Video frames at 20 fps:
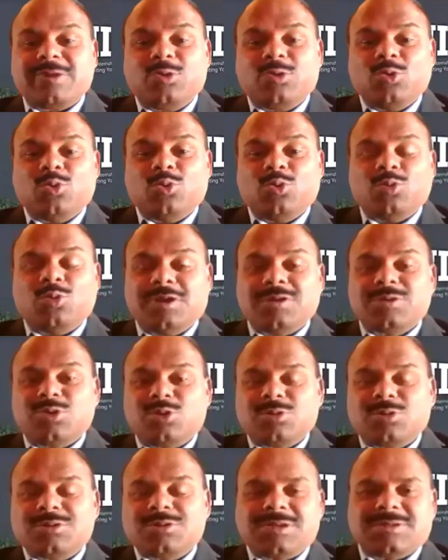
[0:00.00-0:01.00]
do, there is
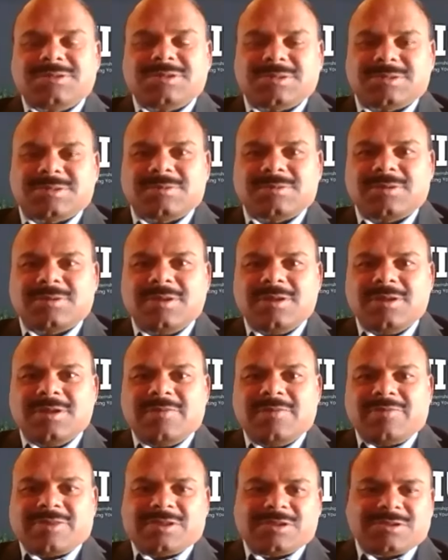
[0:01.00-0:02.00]
no justice,
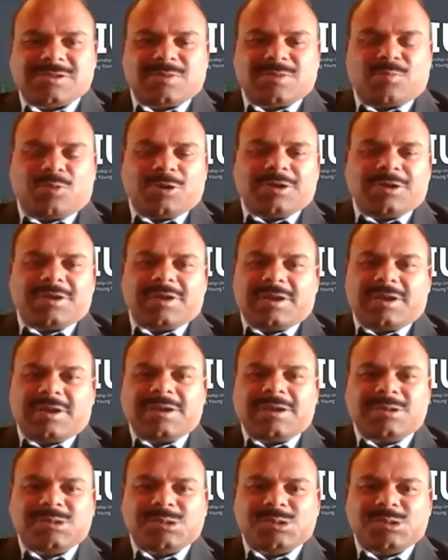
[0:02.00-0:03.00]
whether it's in political
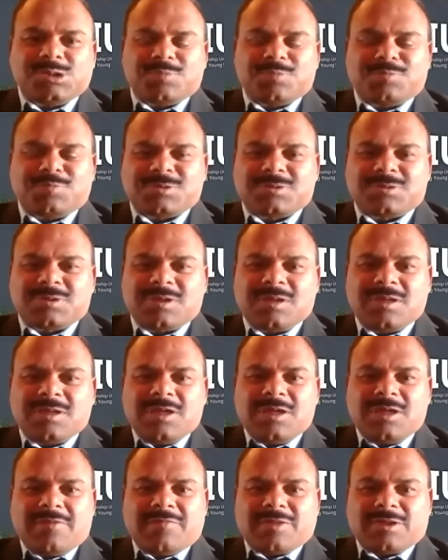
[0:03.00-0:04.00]
relationships,
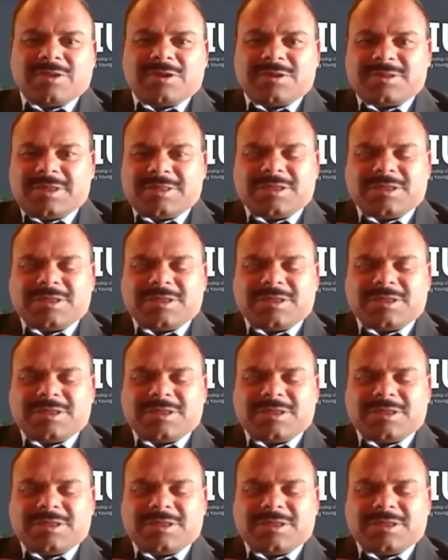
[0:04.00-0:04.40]
whether it is